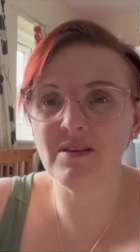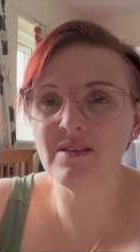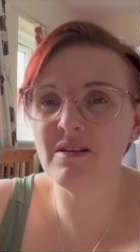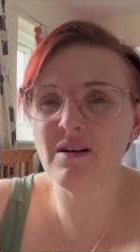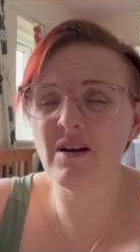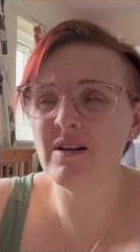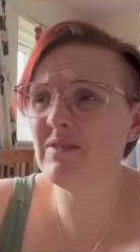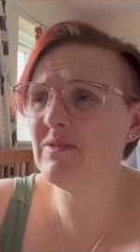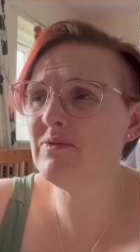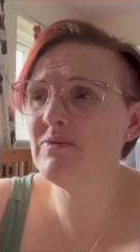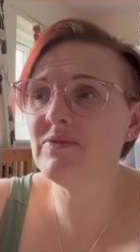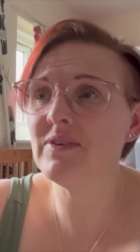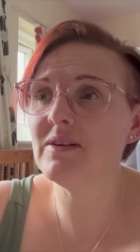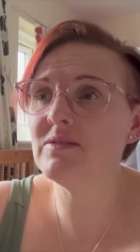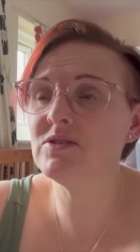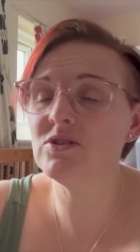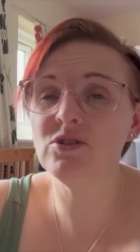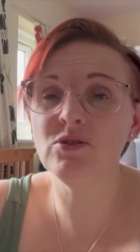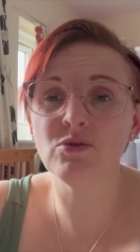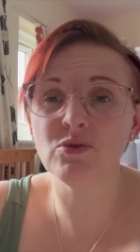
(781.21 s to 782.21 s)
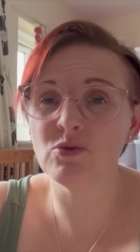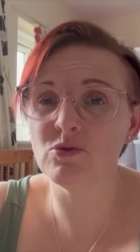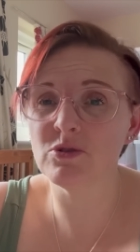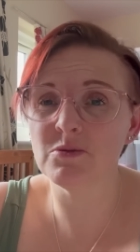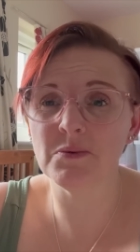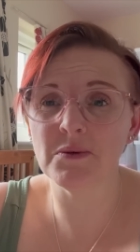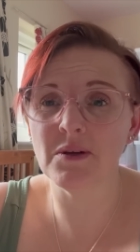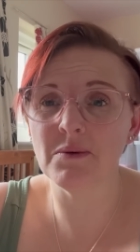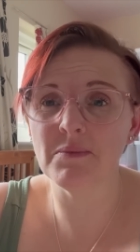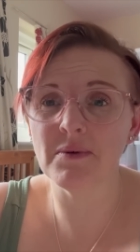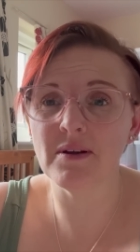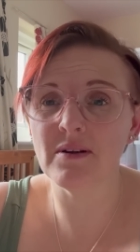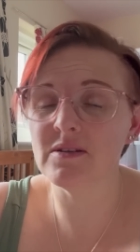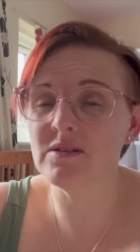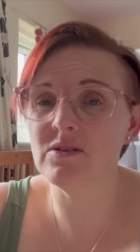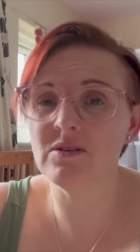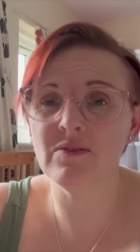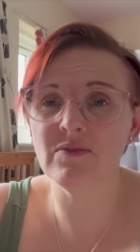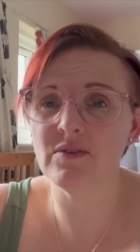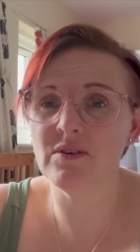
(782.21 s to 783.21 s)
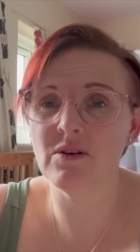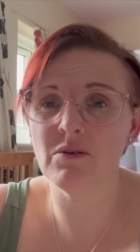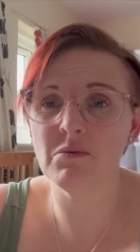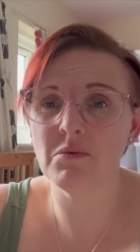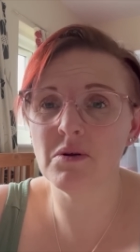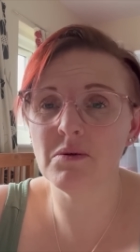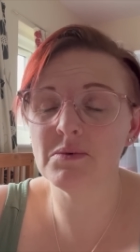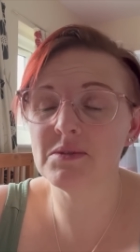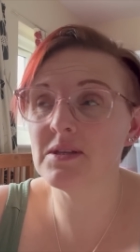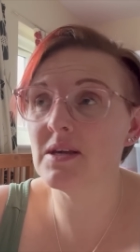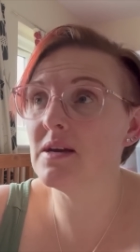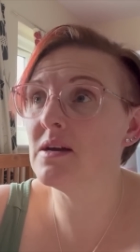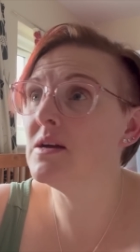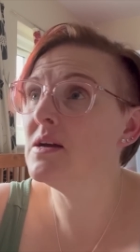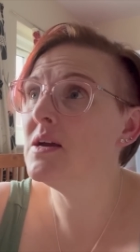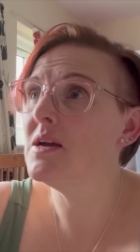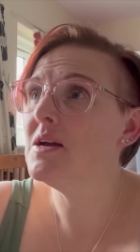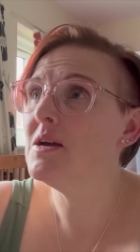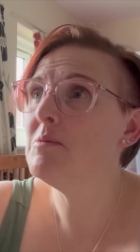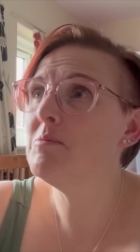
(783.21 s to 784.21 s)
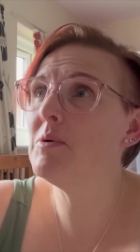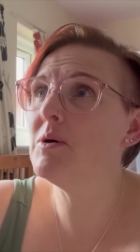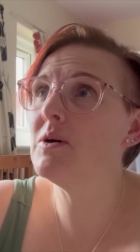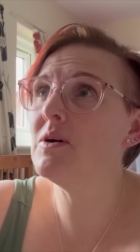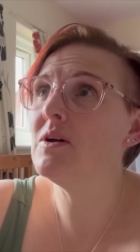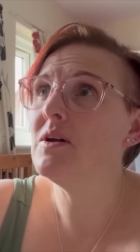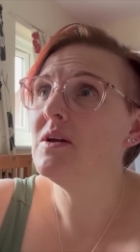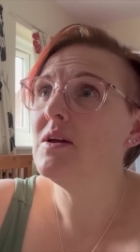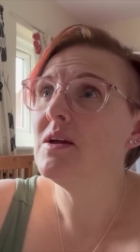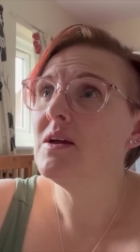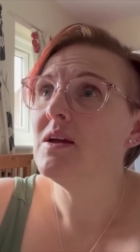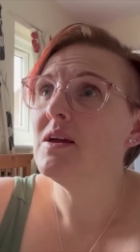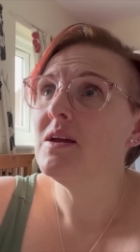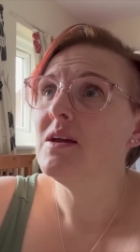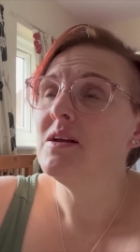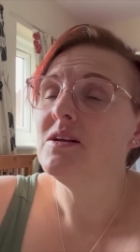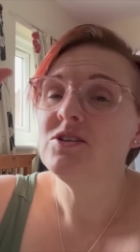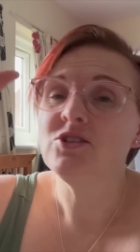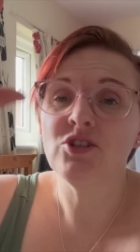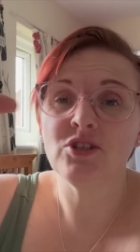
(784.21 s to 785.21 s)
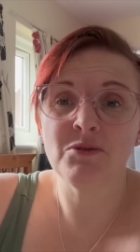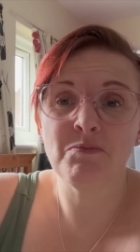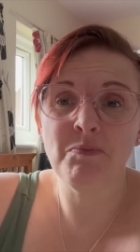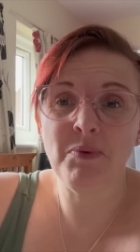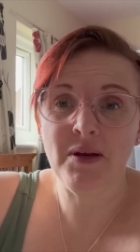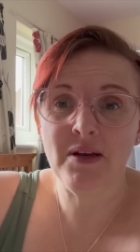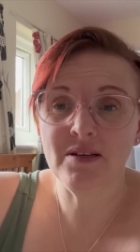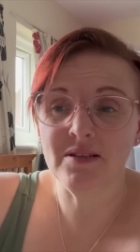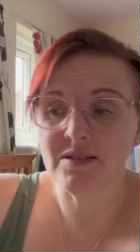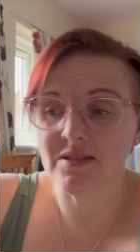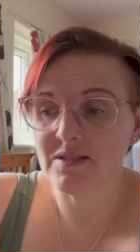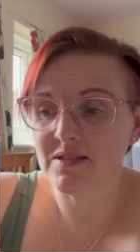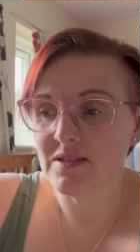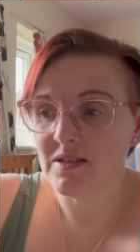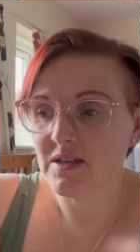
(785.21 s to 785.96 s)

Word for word: I even found a new saucepan up there. I don't even know why it was there, but just bits.